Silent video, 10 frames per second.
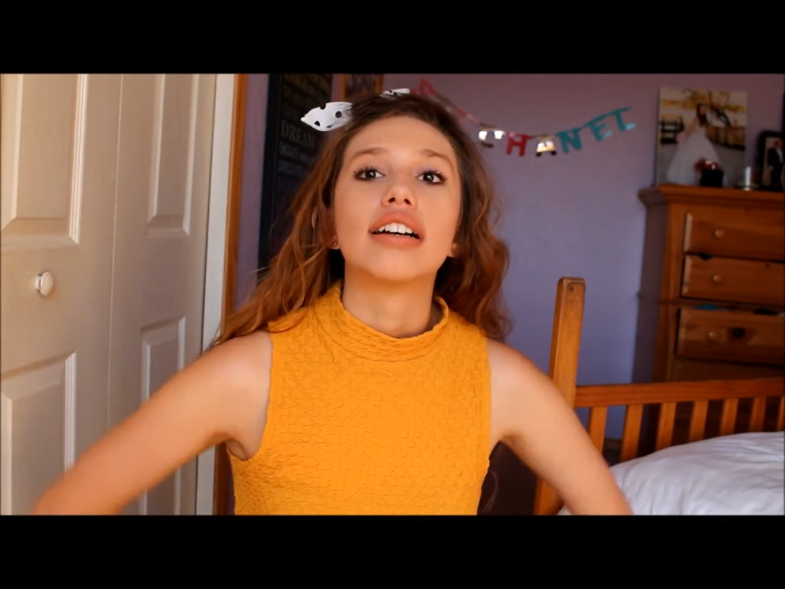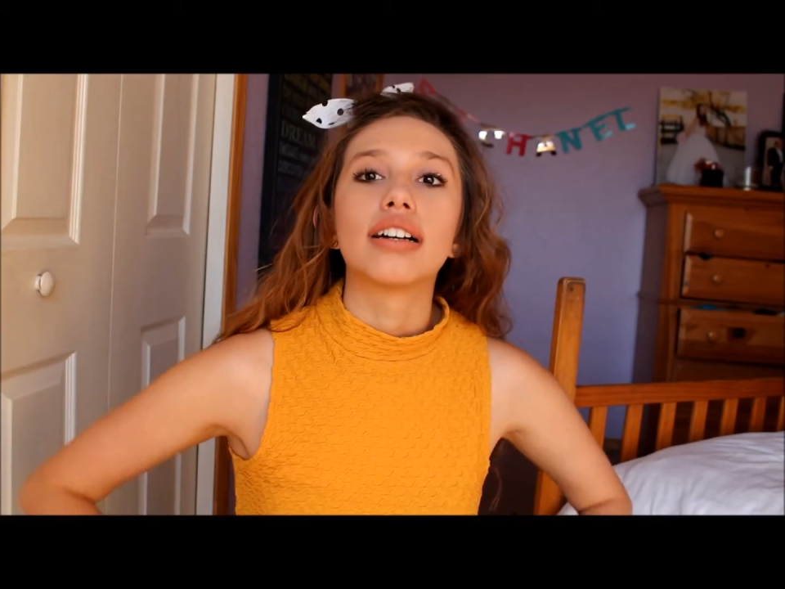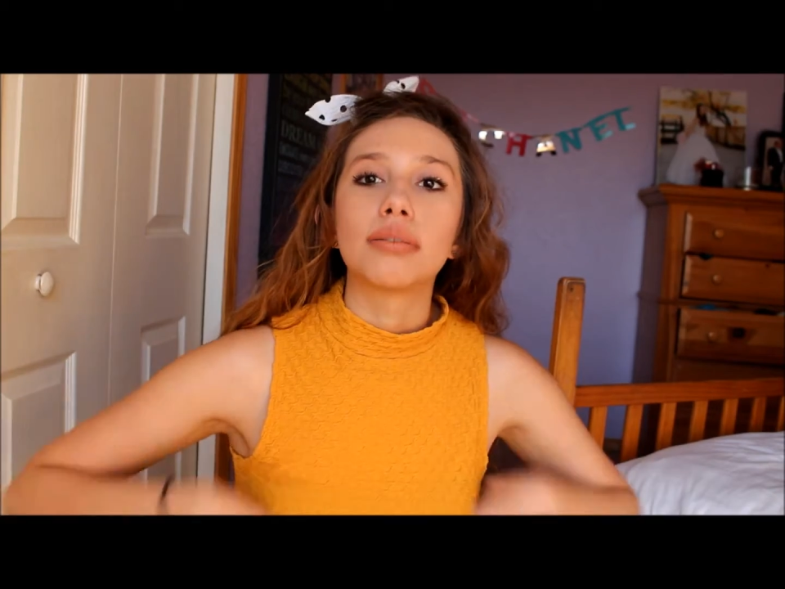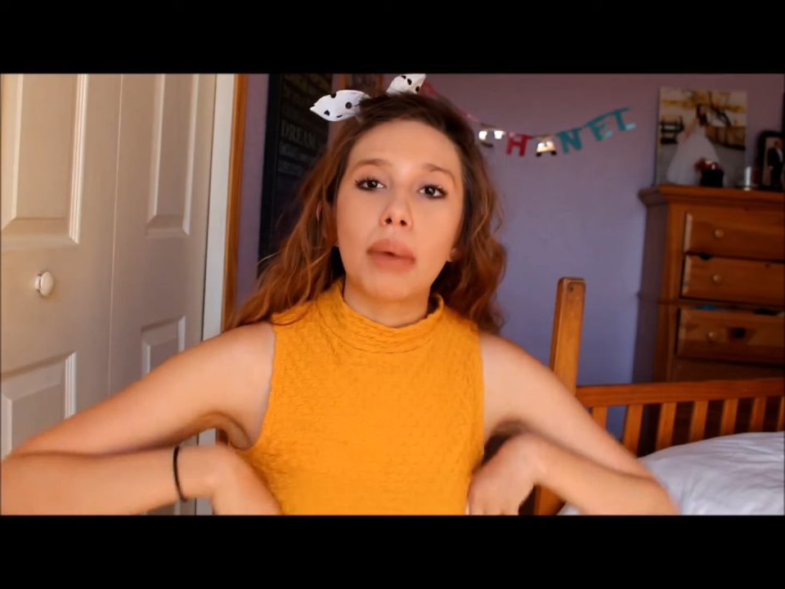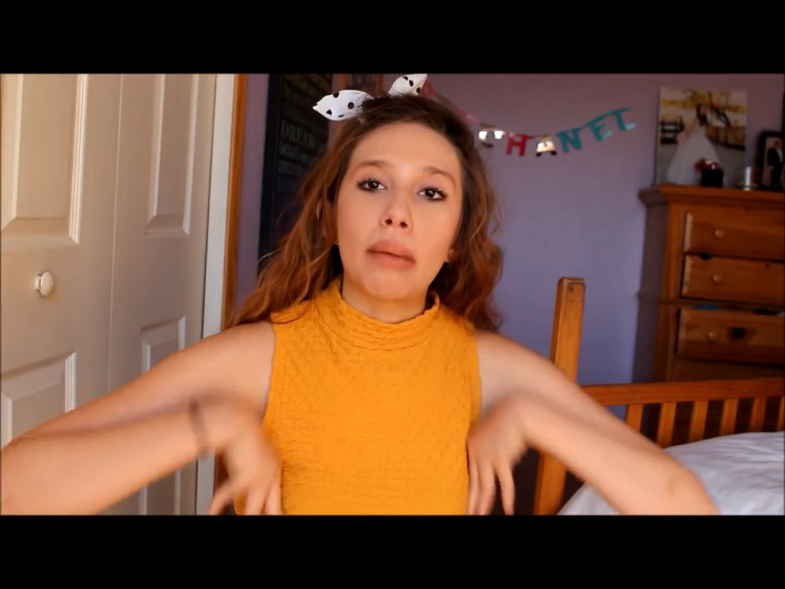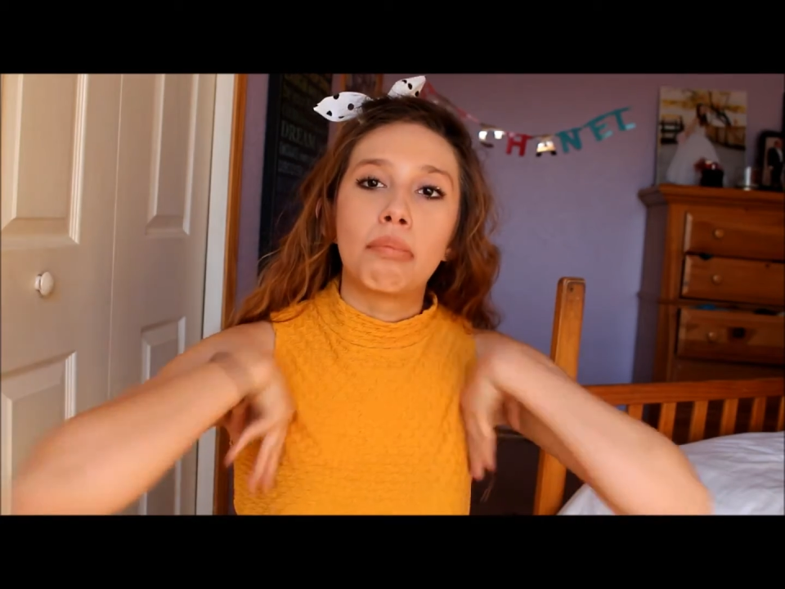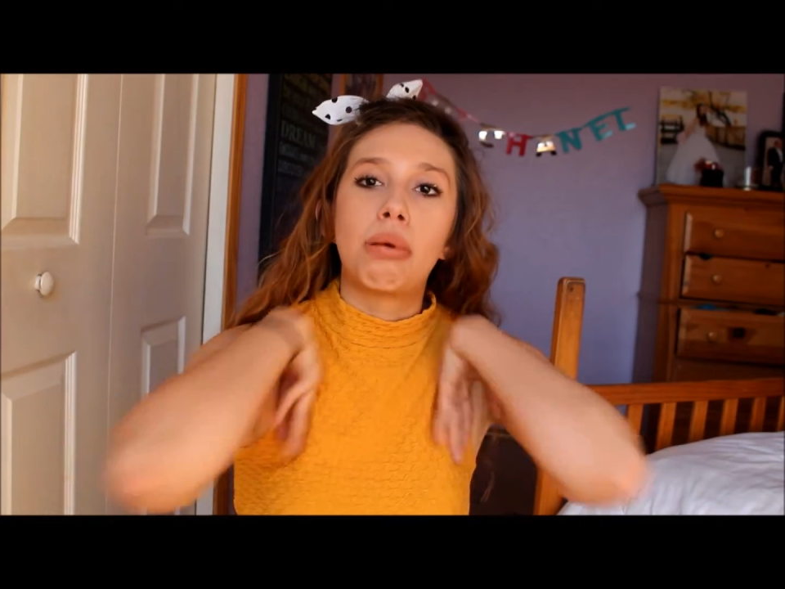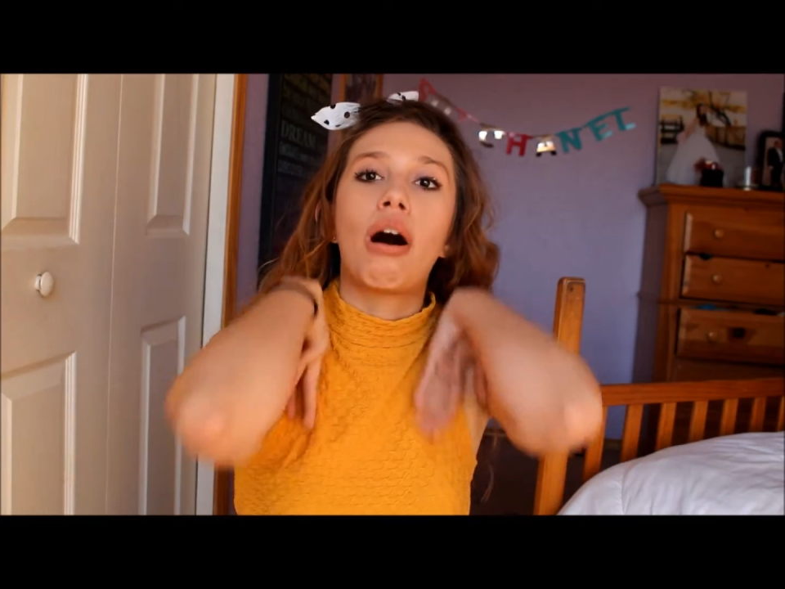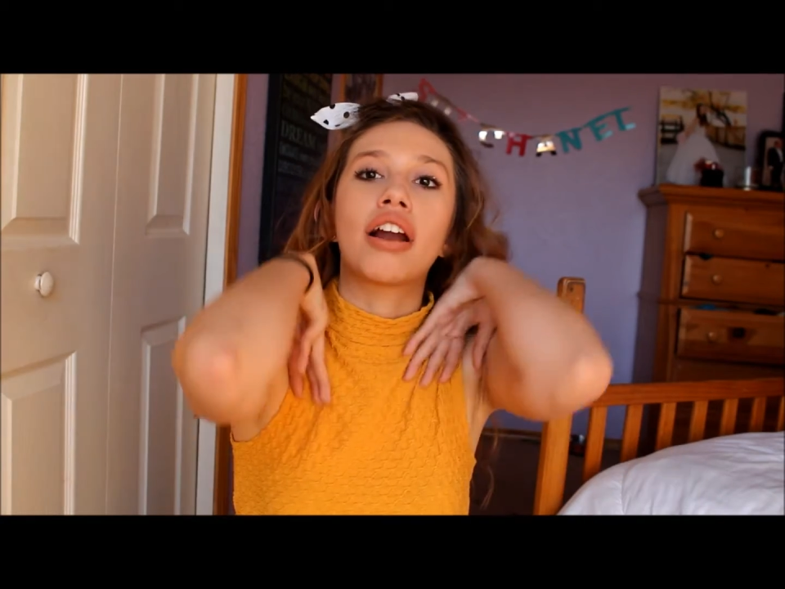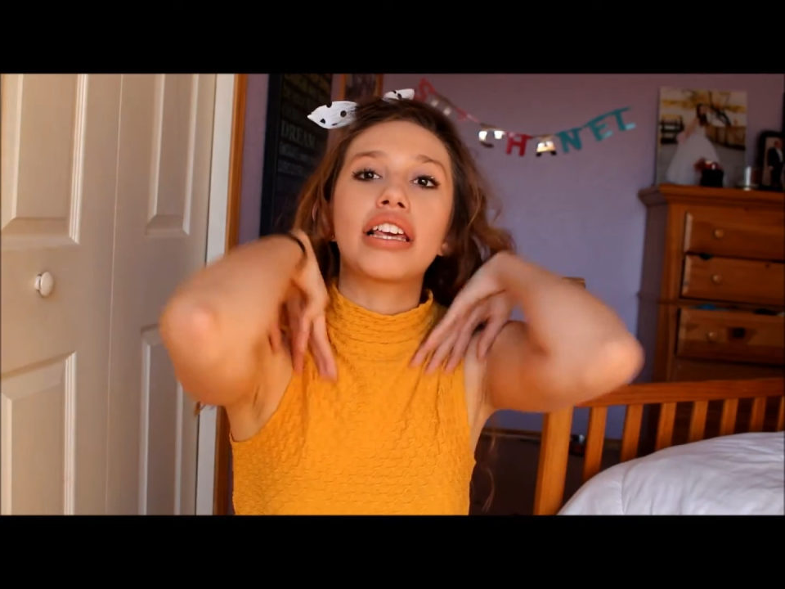on my
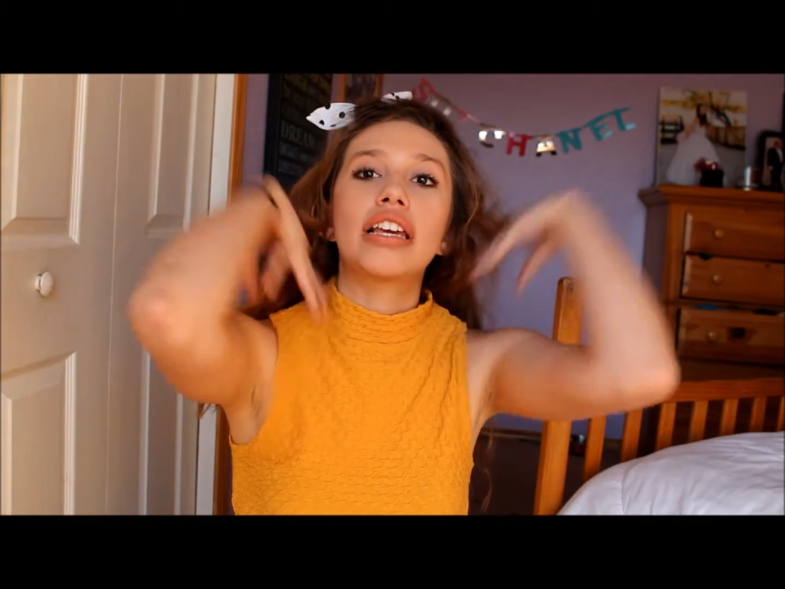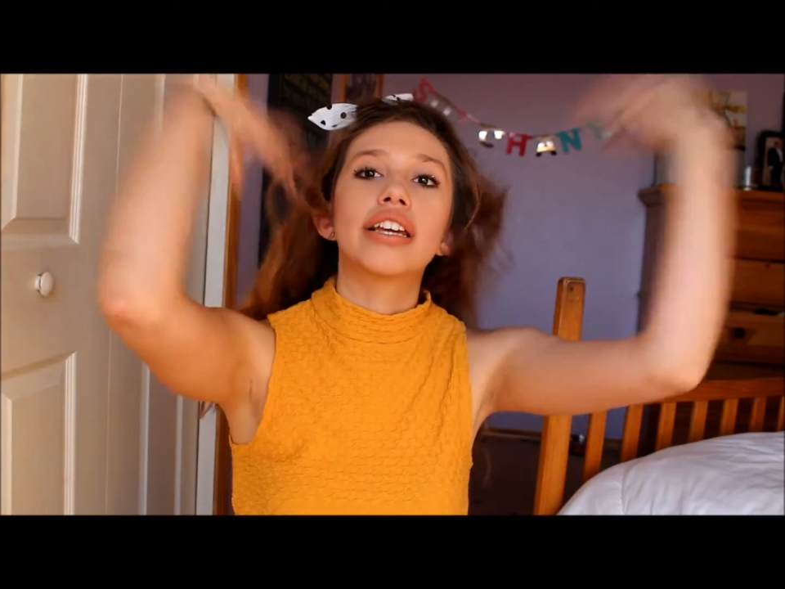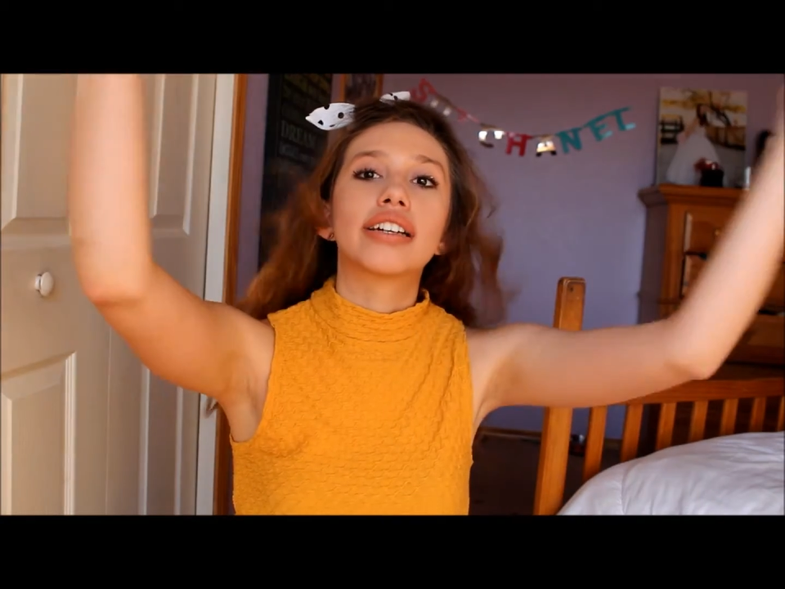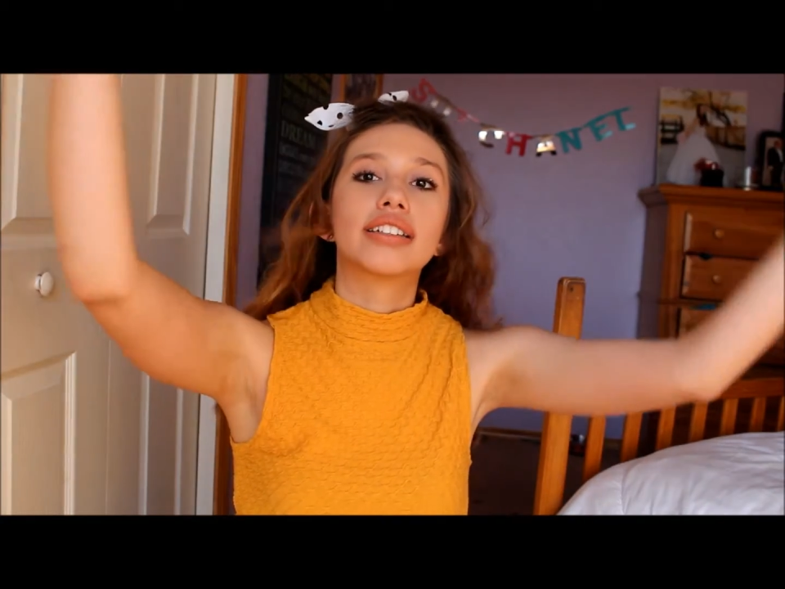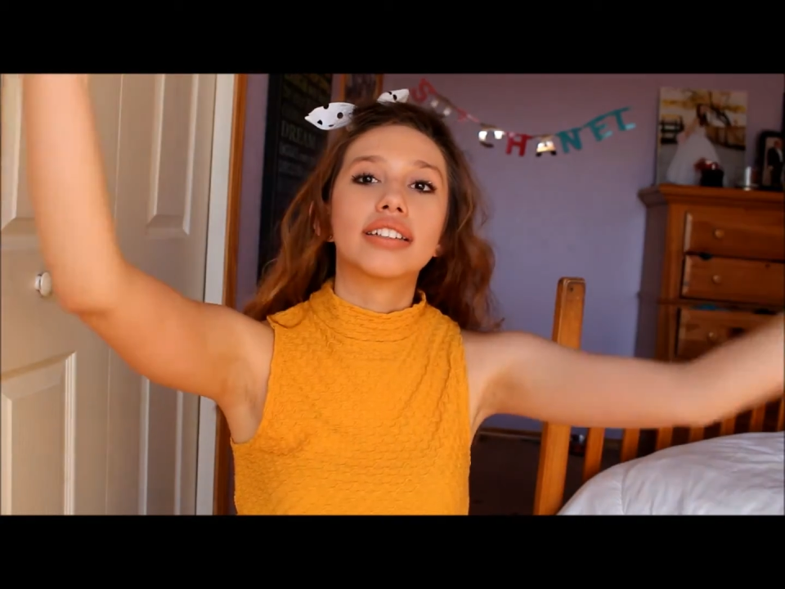body